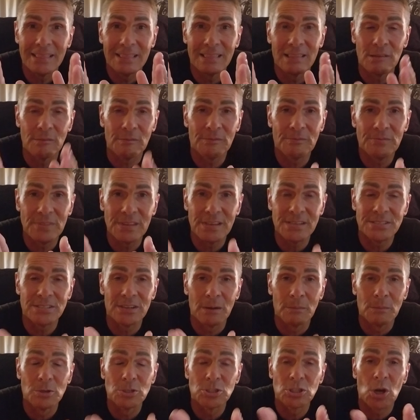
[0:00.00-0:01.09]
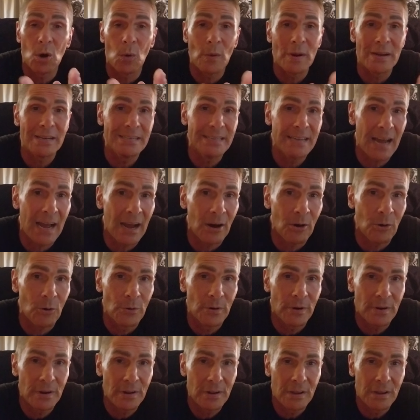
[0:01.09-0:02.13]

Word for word: the, these numbers going down